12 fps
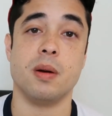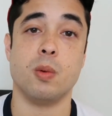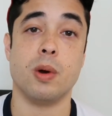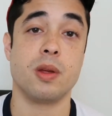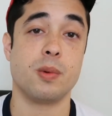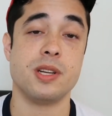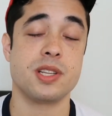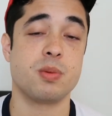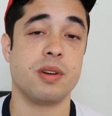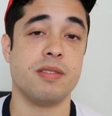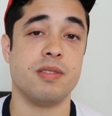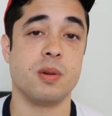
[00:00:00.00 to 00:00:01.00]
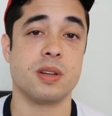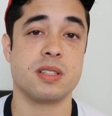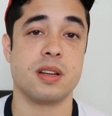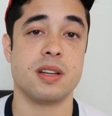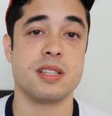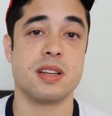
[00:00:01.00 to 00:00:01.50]
whether we just want to
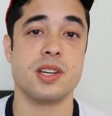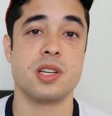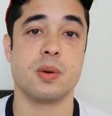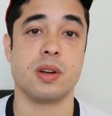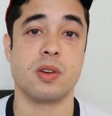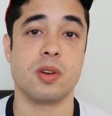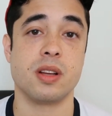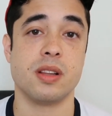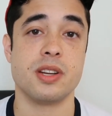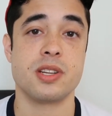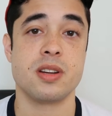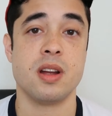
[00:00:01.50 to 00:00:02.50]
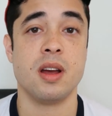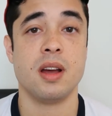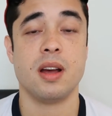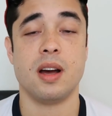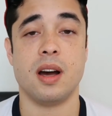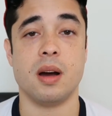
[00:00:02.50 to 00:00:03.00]
focus on a Sancho and a Grealish,
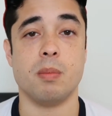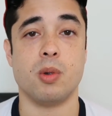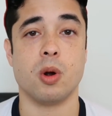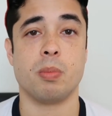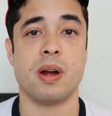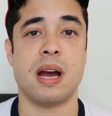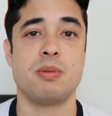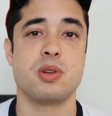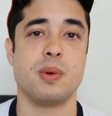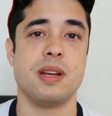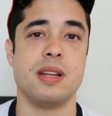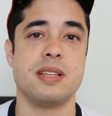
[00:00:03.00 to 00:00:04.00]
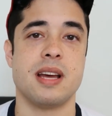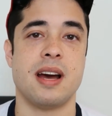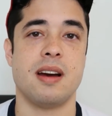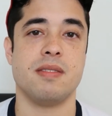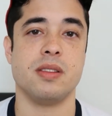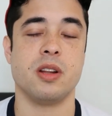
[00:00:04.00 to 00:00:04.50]
or perhaps we need to
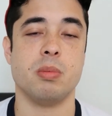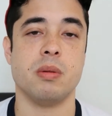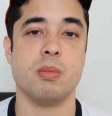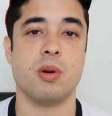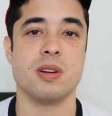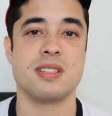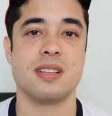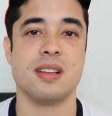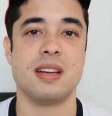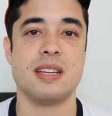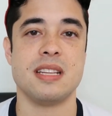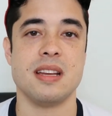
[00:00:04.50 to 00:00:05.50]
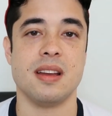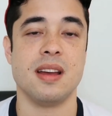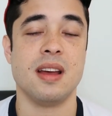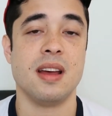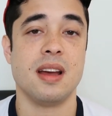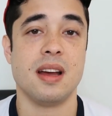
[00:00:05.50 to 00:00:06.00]
have a little bit more solidity
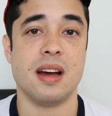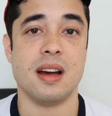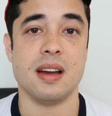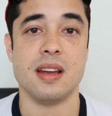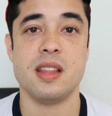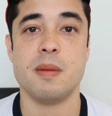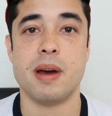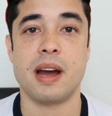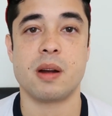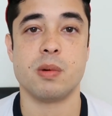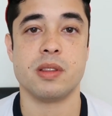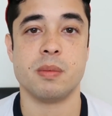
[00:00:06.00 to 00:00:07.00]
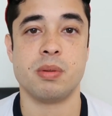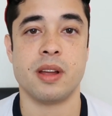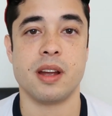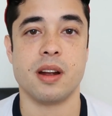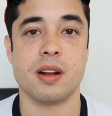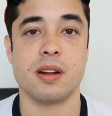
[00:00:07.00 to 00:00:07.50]
in the back with a
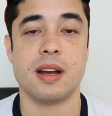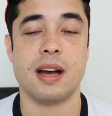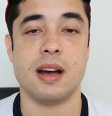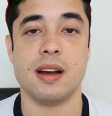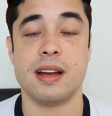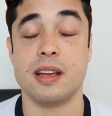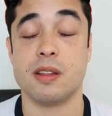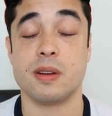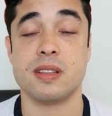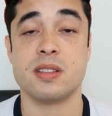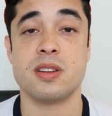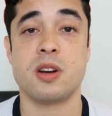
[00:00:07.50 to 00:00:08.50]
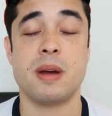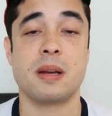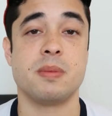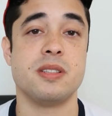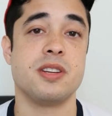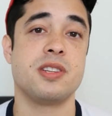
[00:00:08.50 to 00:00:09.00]
player either at the center
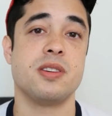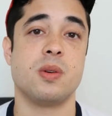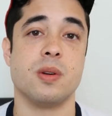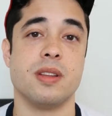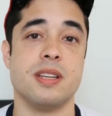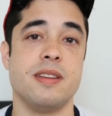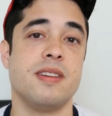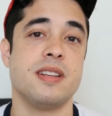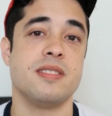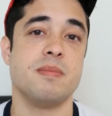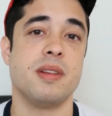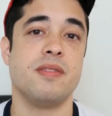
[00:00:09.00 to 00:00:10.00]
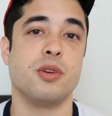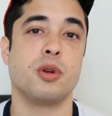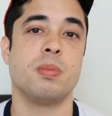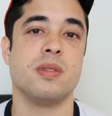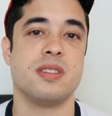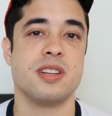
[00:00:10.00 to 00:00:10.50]
back position or the defensive
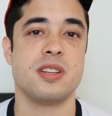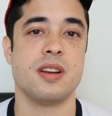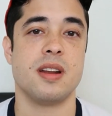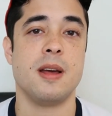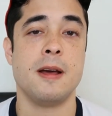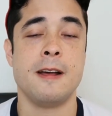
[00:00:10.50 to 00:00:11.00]
midfielder position,